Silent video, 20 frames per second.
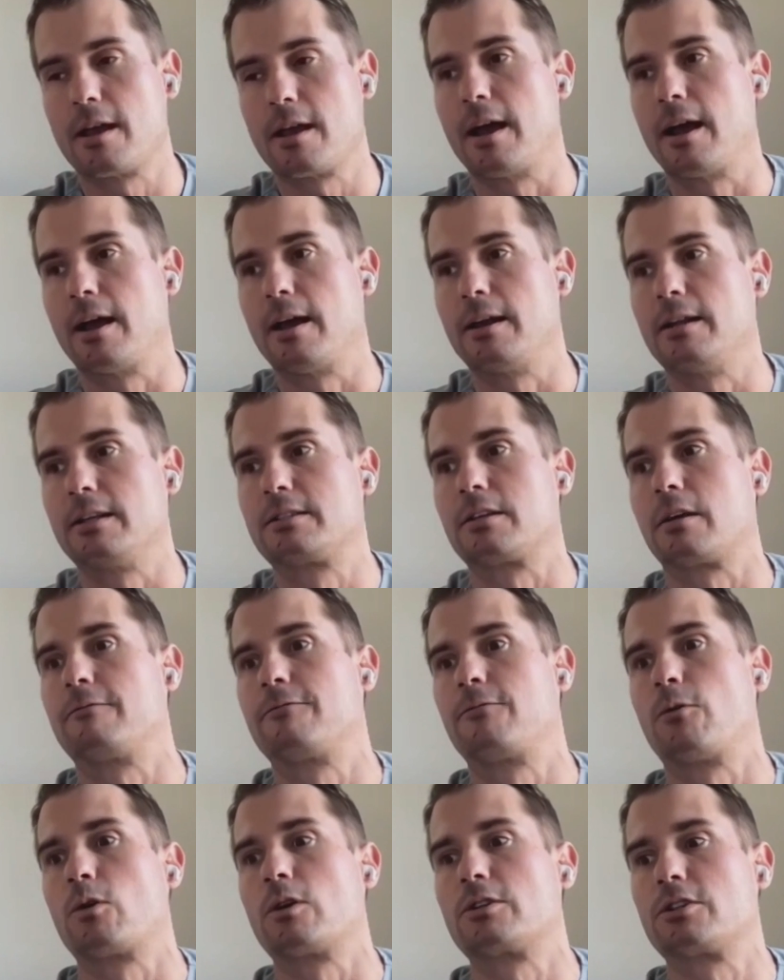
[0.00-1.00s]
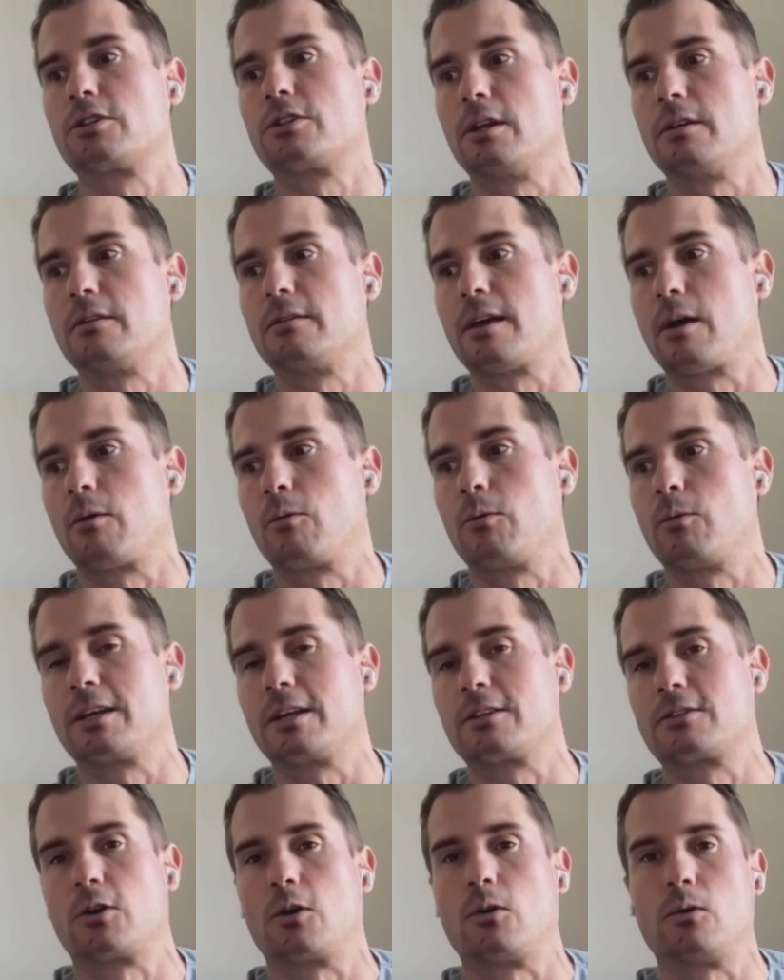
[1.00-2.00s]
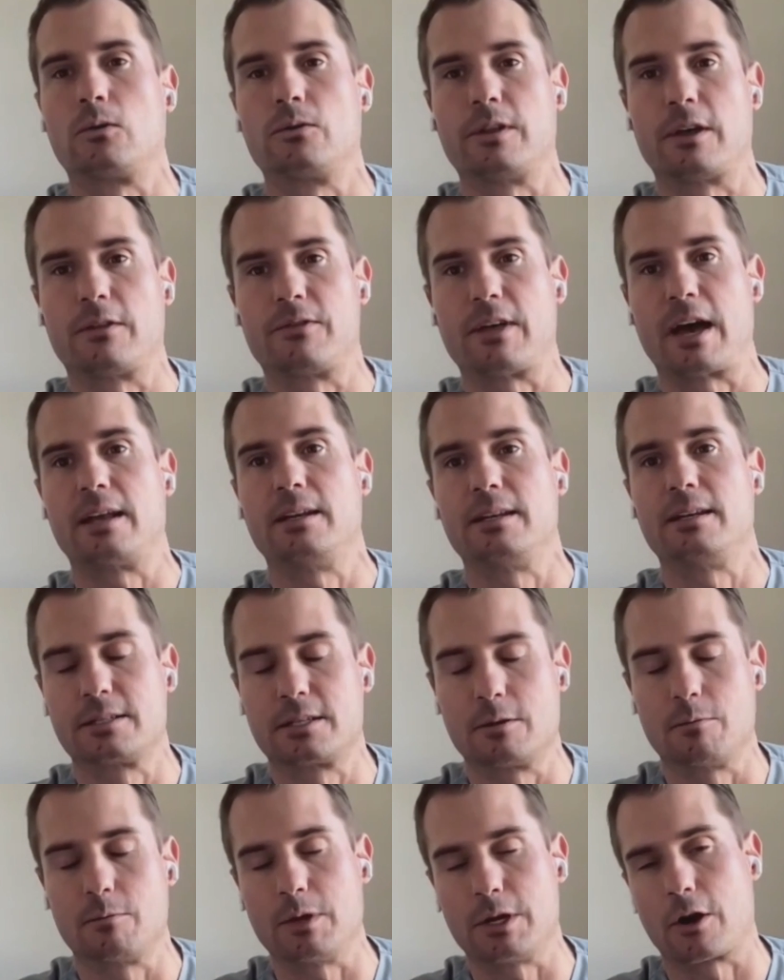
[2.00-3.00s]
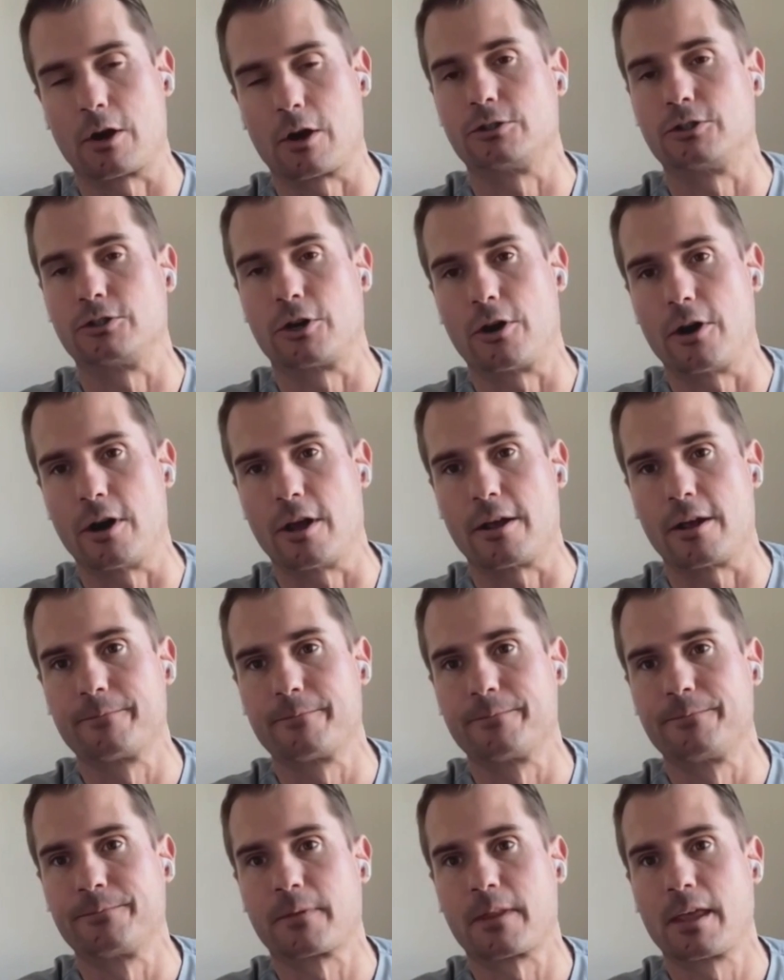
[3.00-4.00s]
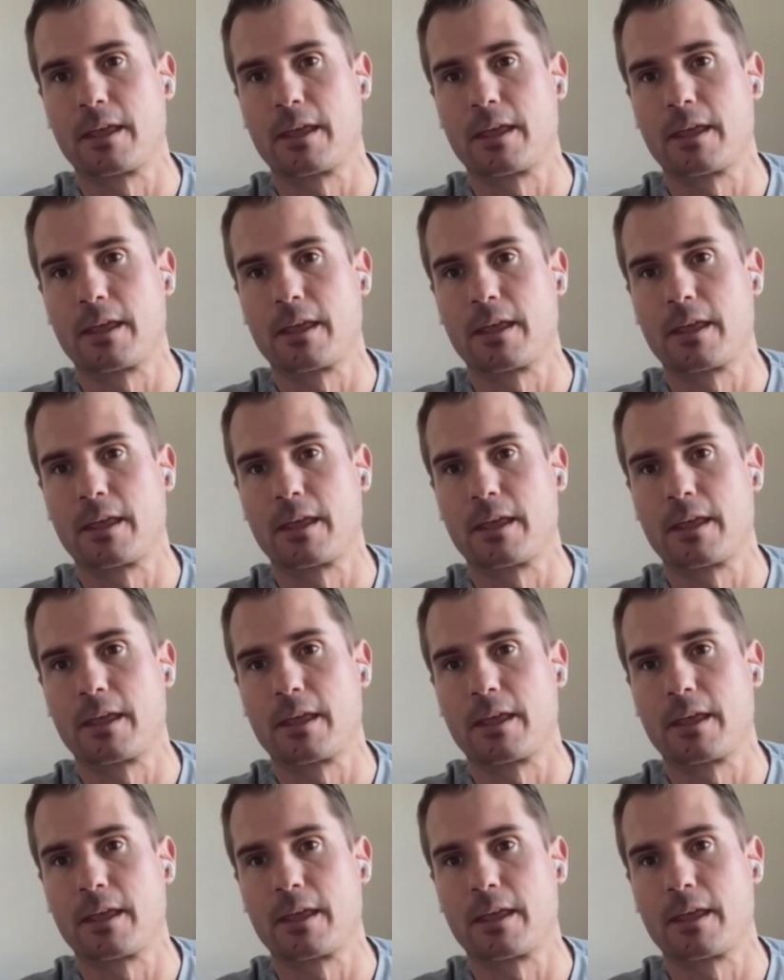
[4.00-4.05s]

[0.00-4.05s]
And it's unfortunate that we get told that that needs to be our journey.